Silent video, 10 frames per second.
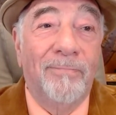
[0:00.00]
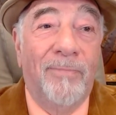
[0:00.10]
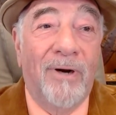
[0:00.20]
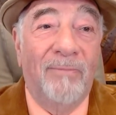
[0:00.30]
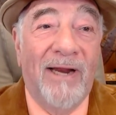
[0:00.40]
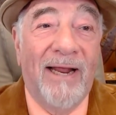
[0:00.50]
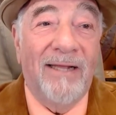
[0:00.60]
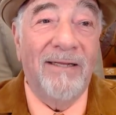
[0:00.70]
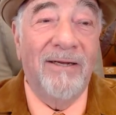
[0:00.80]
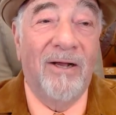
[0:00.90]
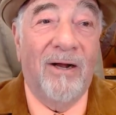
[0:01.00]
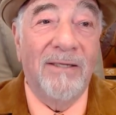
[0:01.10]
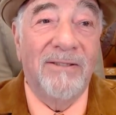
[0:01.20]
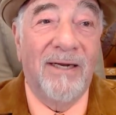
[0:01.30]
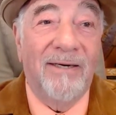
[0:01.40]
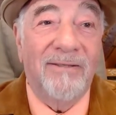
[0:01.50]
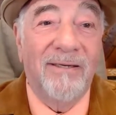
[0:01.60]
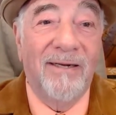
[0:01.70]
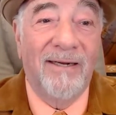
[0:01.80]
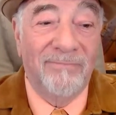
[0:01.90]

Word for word: but I'm inhaling God's air today.